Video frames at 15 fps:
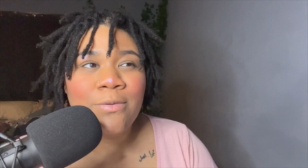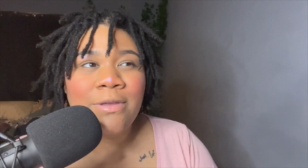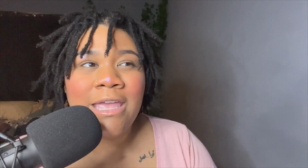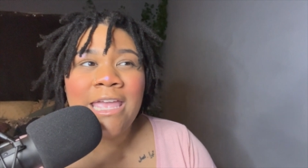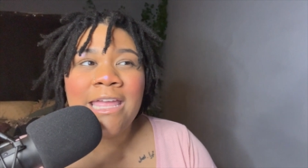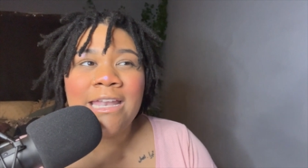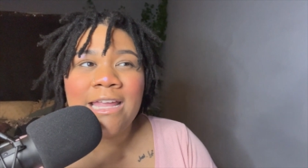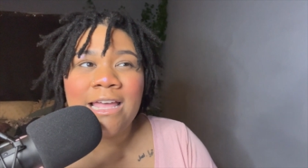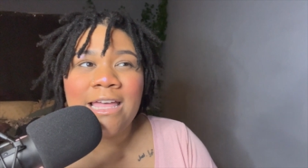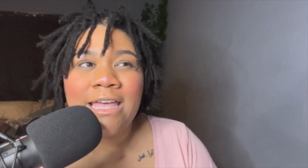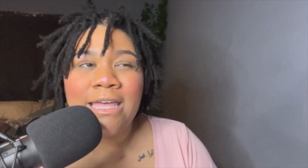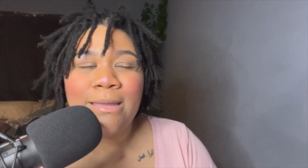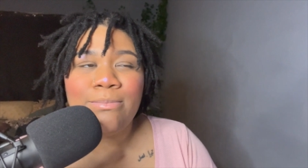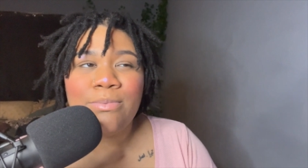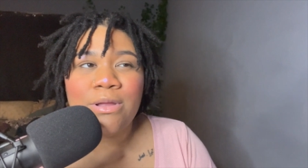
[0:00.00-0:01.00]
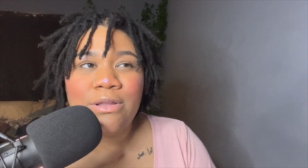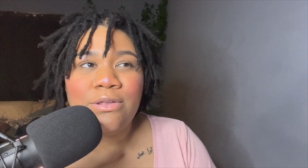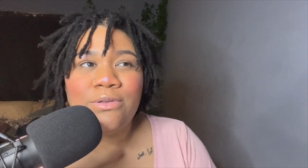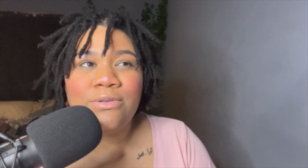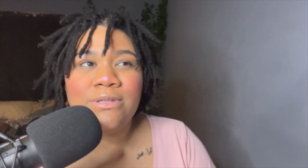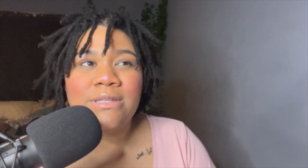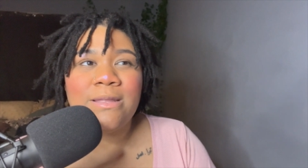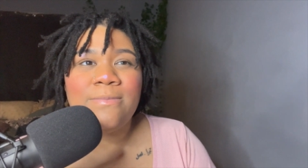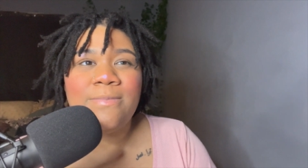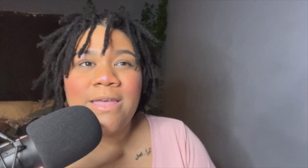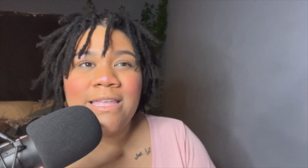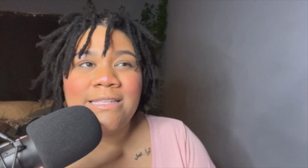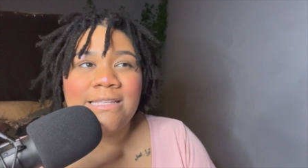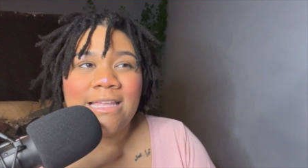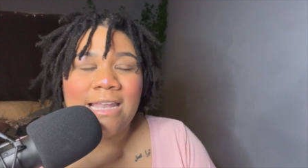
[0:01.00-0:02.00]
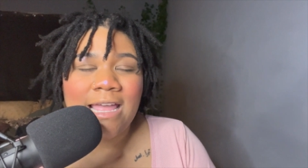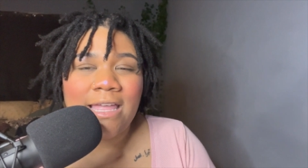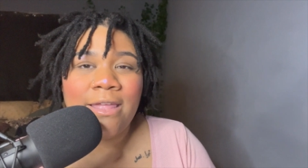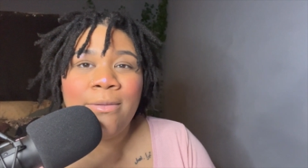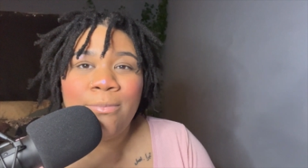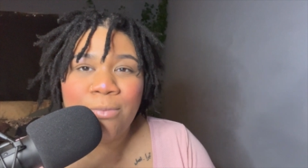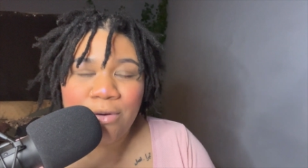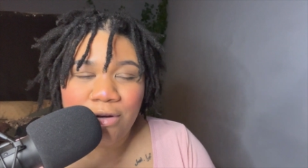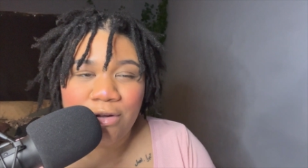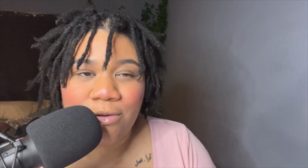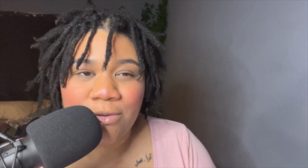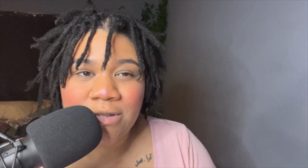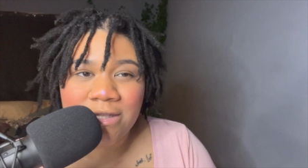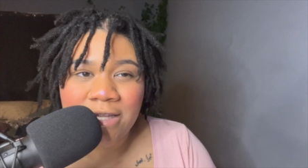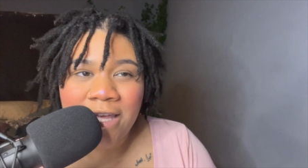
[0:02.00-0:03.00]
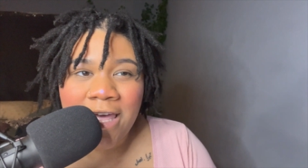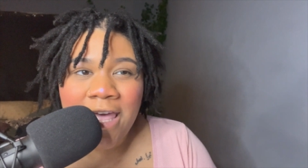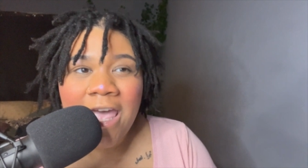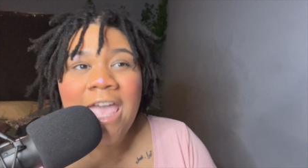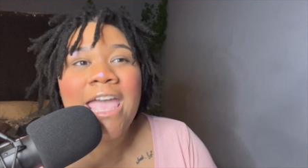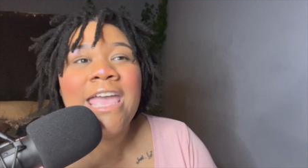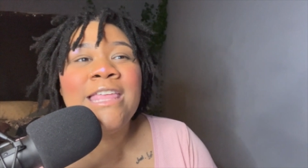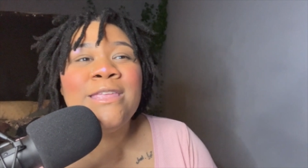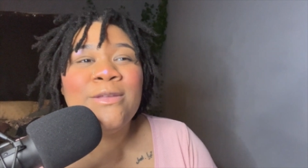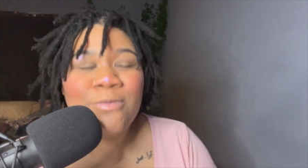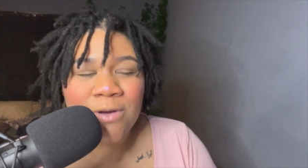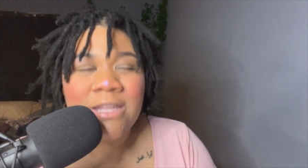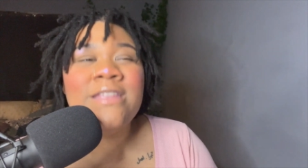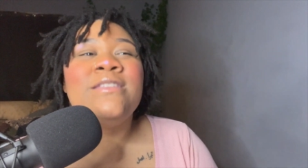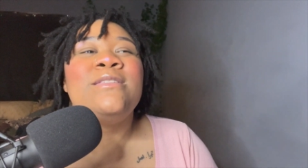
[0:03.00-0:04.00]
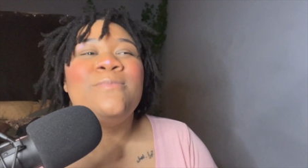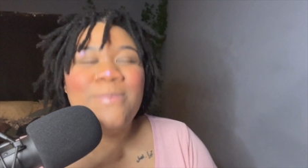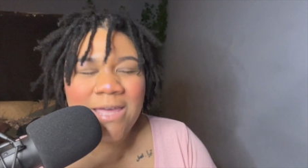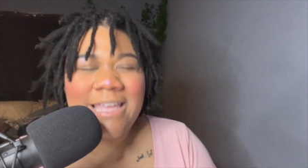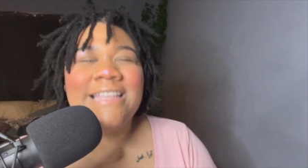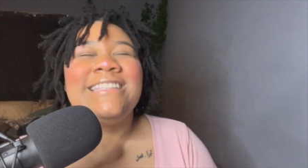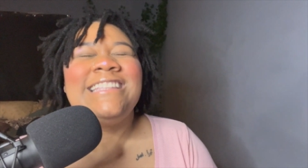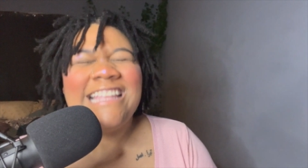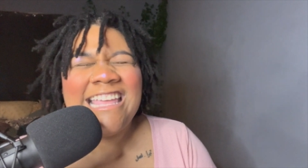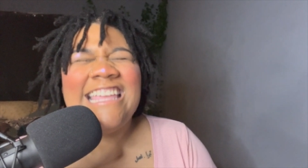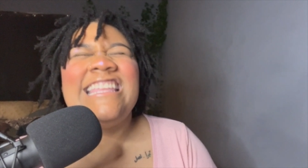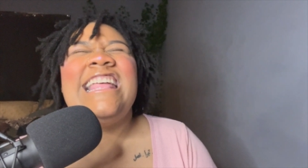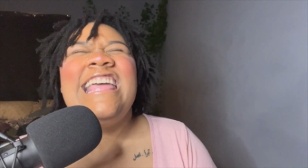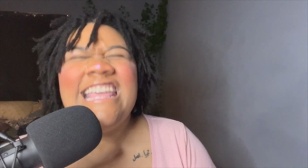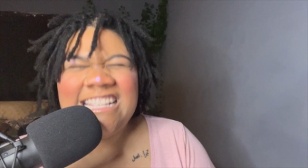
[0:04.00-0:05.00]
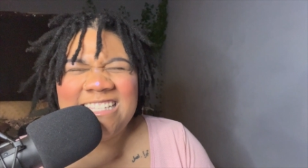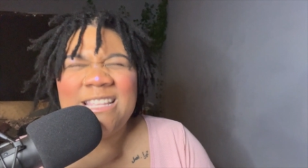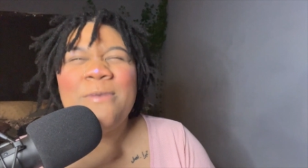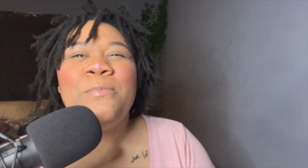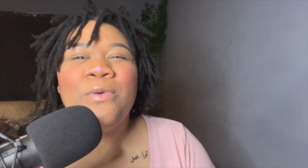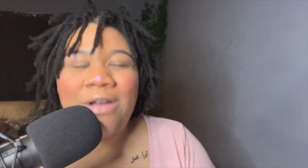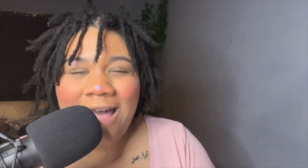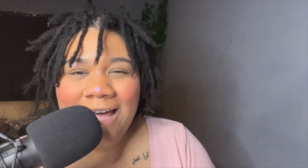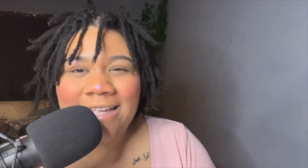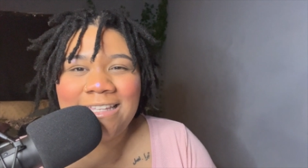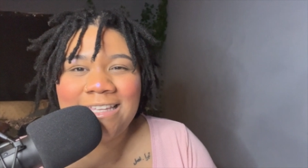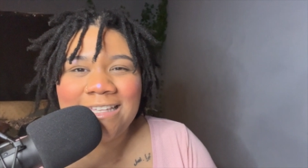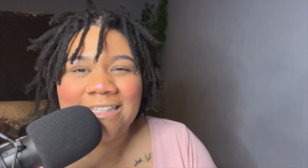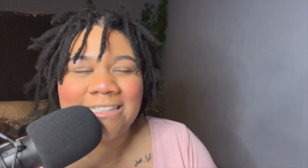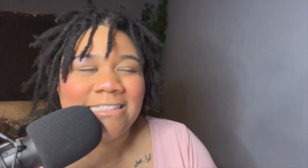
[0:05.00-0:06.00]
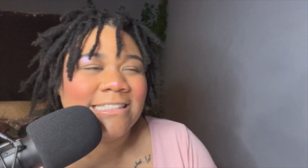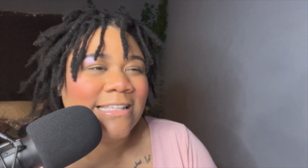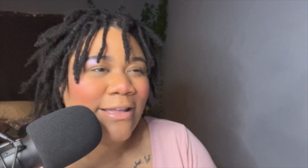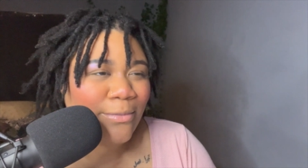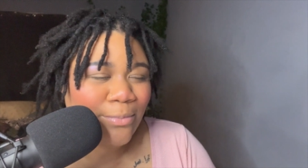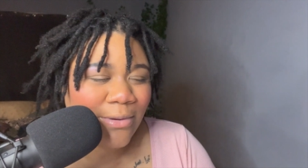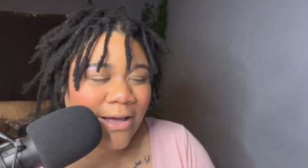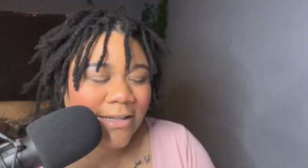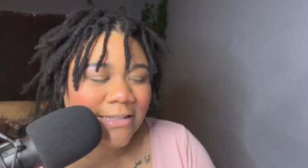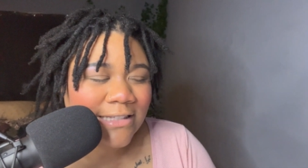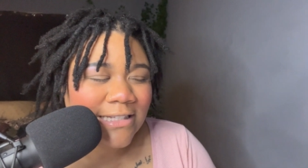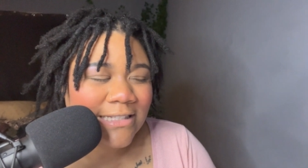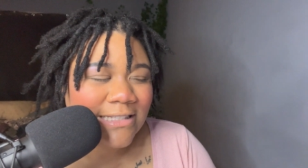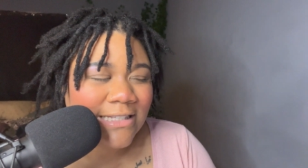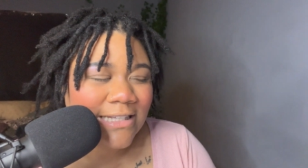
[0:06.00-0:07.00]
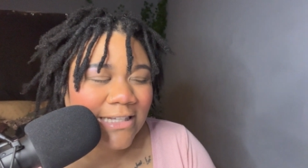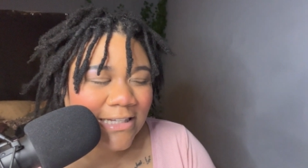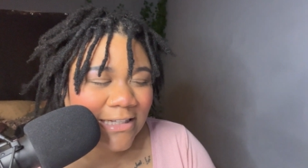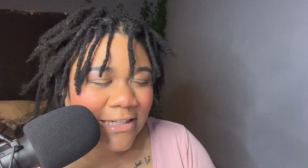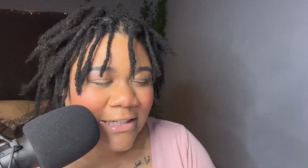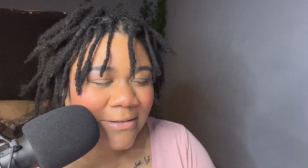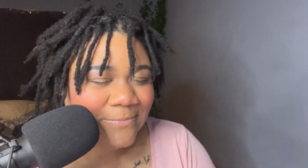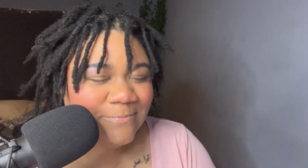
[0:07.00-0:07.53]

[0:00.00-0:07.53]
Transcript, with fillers: can I produce the best that I can produce? And the one of the biggest things is to practice. Now, practicing,